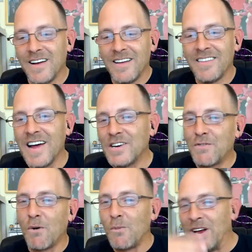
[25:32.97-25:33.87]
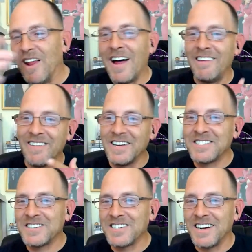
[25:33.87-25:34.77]
thanks for relighting
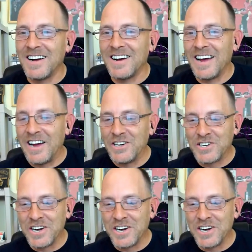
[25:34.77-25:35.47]
this, Angie.